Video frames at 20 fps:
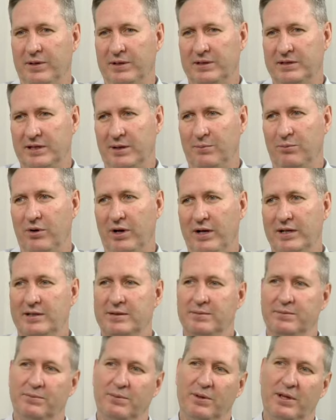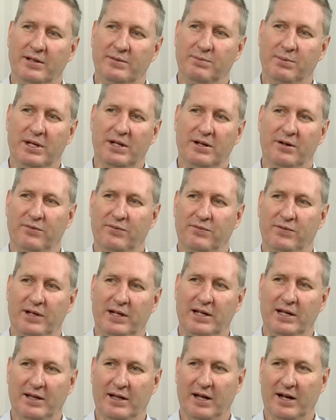in some ways there's been a
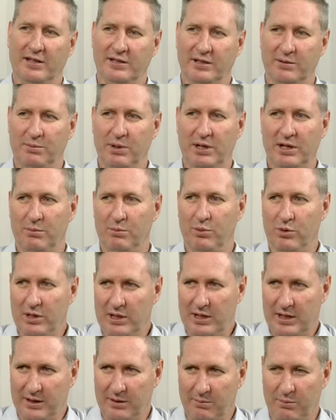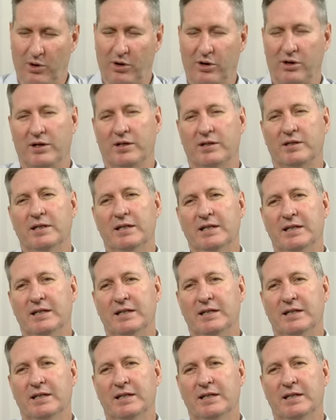feeling that it's been a bully in the market.